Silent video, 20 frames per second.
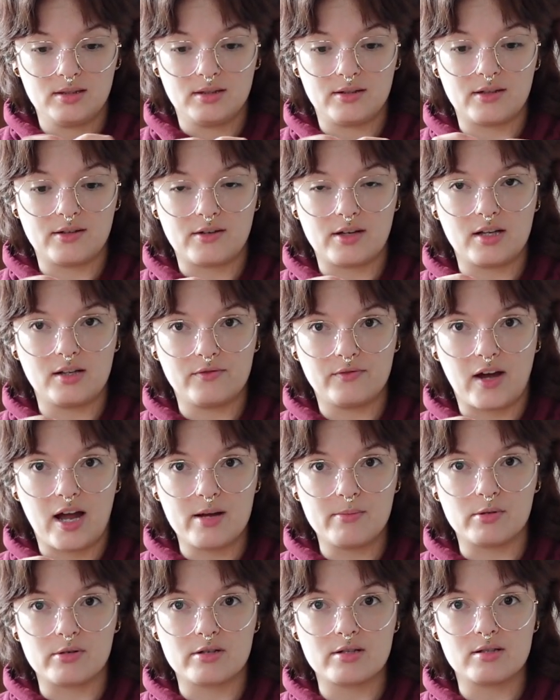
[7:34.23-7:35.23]
the
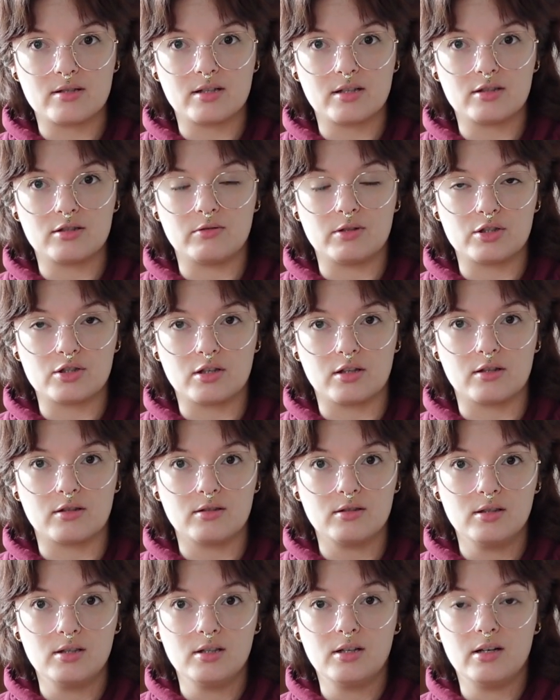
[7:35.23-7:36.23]
fibers stick to each
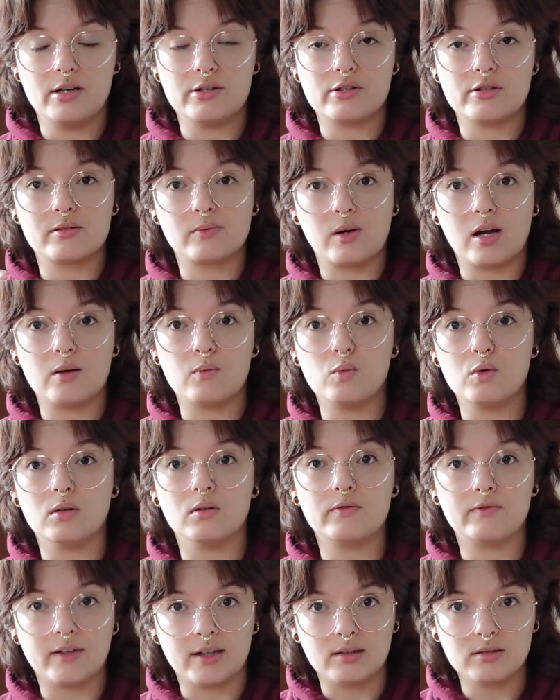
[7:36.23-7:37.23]
other, which is why wool
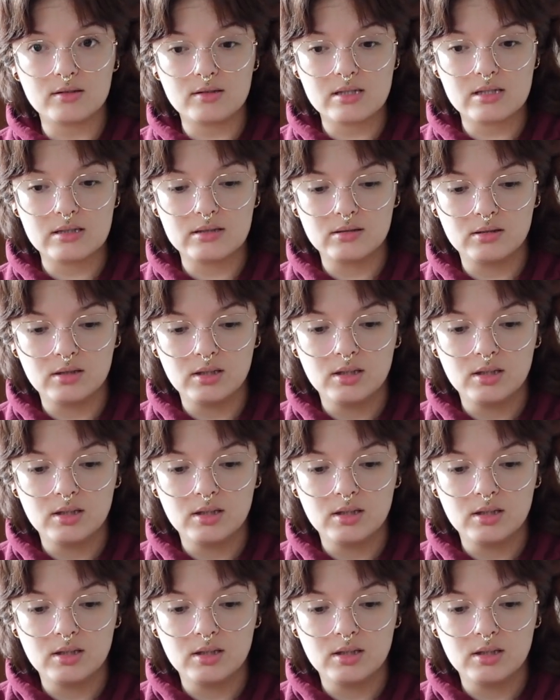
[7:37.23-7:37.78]
felts,